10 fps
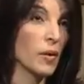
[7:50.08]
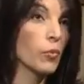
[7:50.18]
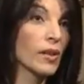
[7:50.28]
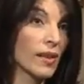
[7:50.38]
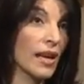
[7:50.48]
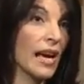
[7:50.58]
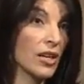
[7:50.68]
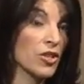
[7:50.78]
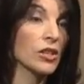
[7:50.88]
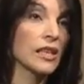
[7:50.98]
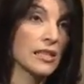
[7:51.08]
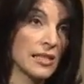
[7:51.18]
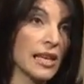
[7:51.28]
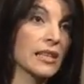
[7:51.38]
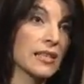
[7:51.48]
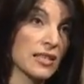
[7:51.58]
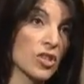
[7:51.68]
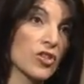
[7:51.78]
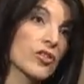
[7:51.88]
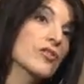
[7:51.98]
but will they actually take
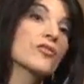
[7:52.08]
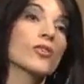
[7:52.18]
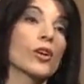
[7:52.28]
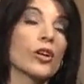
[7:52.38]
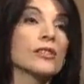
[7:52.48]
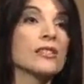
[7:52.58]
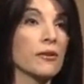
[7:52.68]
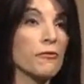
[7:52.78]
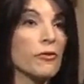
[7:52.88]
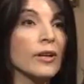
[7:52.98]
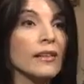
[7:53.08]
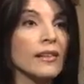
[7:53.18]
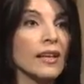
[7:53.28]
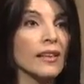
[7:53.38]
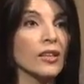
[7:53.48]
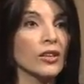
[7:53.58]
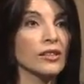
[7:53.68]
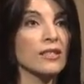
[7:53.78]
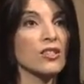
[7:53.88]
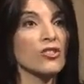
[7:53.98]
decisions that are different than their
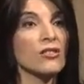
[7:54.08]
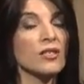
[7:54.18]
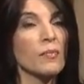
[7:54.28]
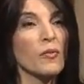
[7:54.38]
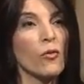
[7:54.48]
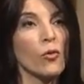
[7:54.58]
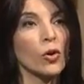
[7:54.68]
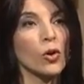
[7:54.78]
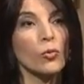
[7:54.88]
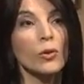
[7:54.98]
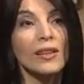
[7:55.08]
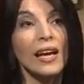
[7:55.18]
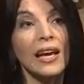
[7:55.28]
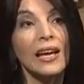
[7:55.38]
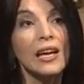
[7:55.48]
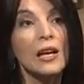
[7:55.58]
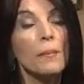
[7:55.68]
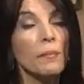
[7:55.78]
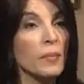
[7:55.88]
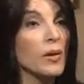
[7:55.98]
decisions before? Or will they
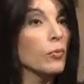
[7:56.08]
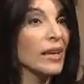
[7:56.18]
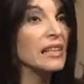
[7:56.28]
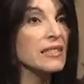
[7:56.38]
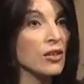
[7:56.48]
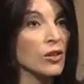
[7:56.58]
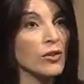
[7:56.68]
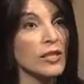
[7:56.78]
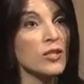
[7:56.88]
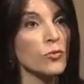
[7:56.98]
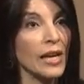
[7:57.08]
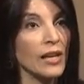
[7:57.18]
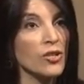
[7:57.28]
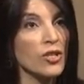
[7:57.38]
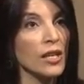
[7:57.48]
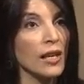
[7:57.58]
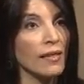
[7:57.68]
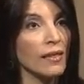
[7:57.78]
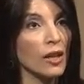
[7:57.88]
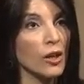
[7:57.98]
maybe reconsider this strategy
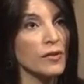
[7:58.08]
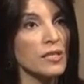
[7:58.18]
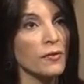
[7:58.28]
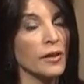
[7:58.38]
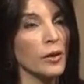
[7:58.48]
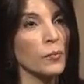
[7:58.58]
and think of a different